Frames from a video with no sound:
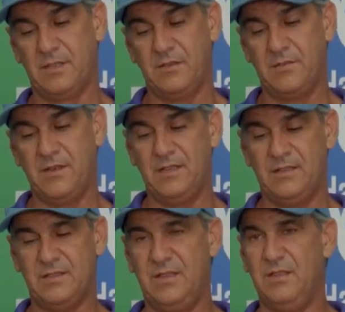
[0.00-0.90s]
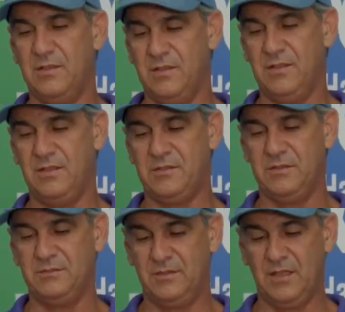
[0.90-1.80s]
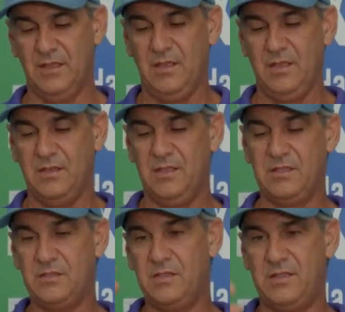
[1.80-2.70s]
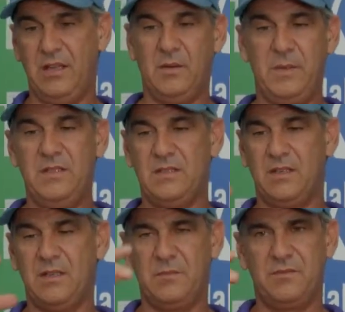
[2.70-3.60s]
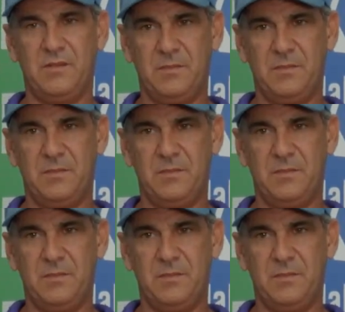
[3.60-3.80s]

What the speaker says: threads here on this one. This is the tailpiece that comes from the